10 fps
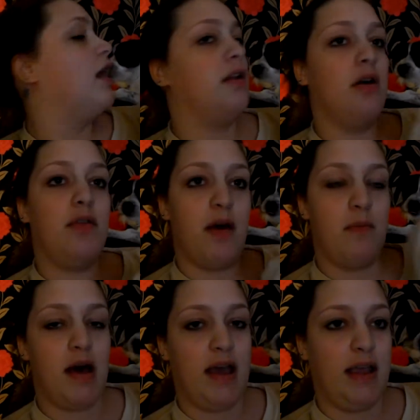I know
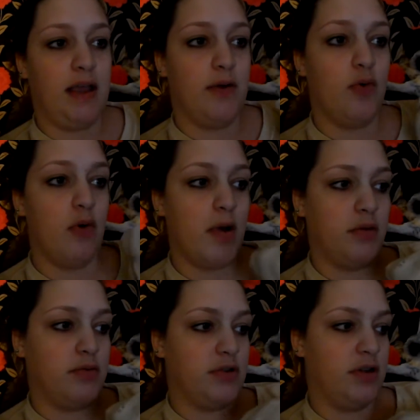that my
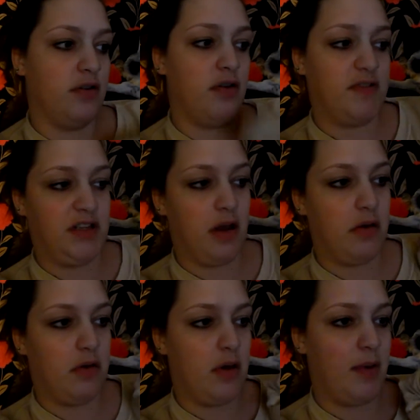hormones are obviously
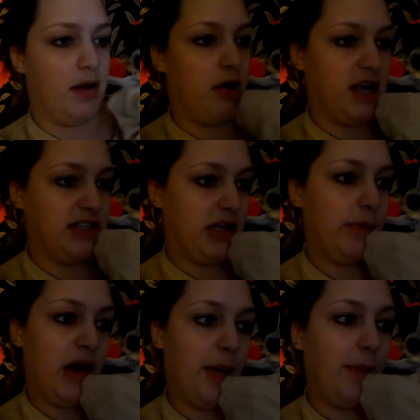going a bit crazy at
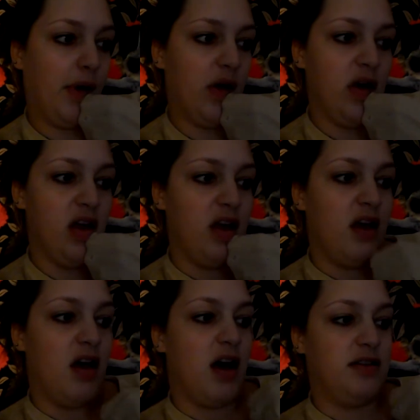the minute, but
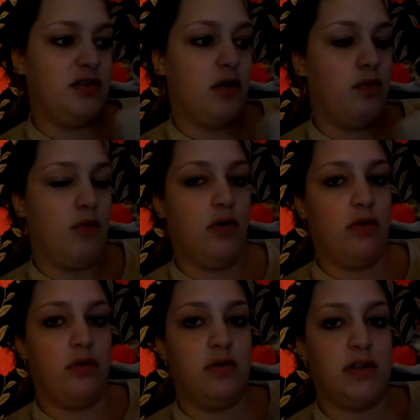I don't
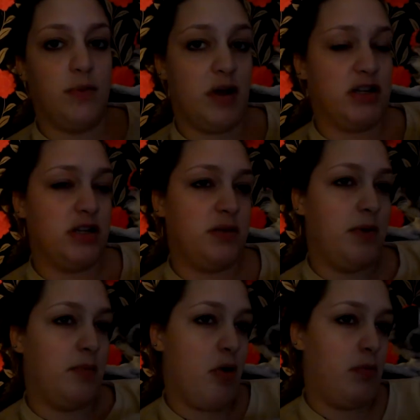want depression to
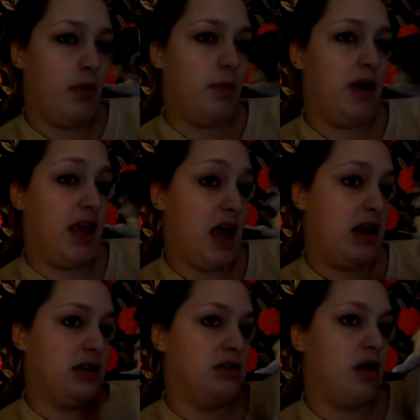be a problem
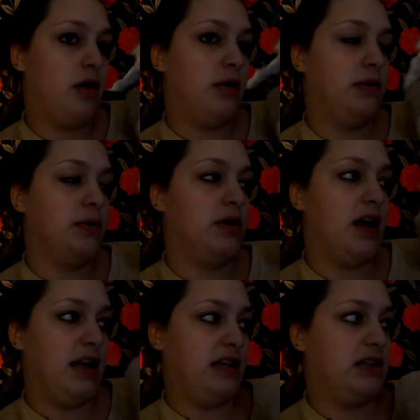again, so
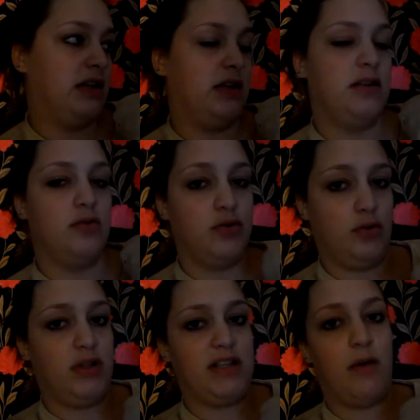I need to
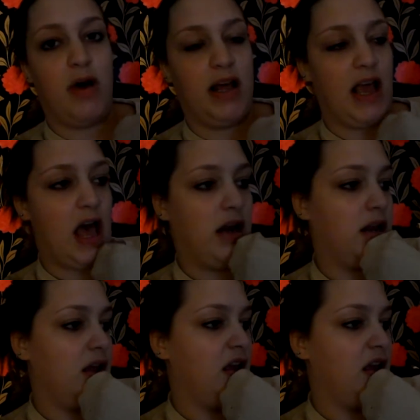sort this out while I can.